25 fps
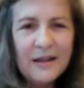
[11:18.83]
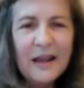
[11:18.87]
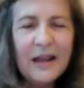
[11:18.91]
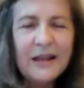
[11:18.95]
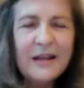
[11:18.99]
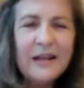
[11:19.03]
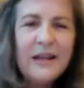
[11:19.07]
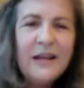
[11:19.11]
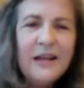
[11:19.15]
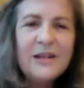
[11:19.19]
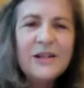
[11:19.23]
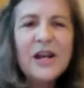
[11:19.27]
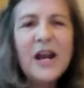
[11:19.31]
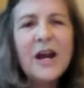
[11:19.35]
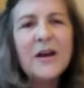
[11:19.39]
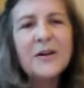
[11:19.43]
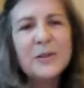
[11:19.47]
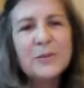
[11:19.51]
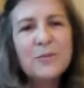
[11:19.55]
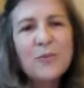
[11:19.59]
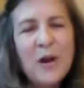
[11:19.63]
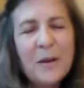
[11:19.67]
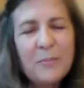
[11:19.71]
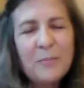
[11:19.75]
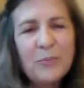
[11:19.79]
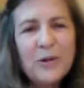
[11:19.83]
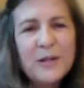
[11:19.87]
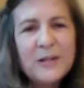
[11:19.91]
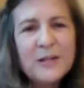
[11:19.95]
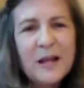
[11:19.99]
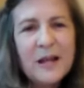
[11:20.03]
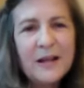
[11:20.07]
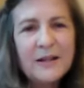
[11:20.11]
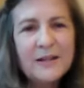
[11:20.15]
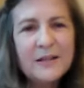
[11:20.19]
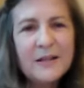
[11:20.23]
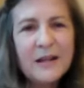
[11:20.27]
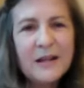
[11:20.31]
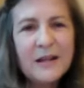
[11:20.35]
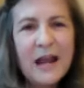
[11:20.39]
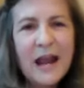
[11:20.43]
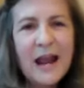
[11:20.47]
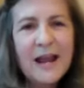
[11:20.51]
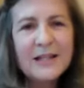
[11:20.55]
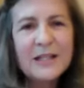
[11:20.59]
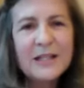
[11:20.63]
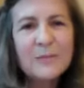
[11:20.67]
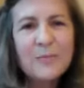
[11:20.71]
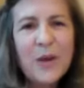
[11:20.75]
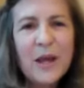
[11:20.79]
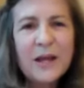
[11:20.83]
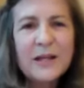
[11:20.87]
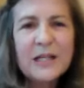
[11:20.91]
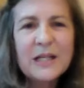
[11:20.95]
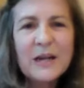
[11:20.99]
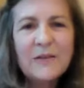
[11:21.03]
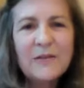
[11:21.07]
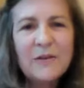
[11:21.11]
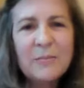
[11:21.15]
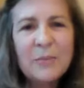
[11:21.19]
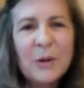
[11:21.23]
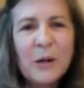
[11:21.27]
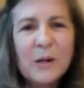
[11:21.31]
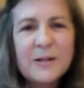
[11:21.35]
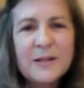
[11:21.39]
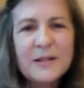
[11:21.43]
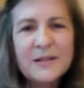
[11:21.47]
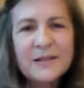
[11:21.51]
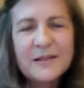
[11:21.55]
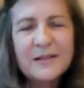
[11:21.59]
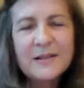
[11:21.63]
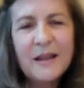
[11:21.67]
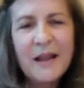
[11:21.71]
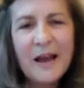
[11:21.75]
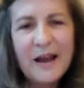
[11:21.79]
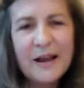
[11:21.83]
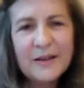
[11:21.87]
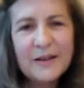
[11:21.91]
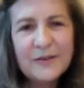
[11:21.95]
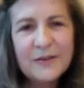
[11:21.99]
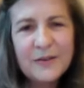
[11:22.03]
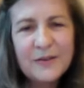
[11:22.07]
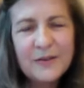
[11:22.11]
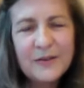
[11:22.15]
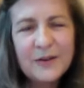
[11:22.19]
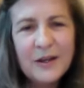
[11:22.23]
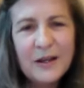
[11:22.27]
and each house represents an aspect of a person's life.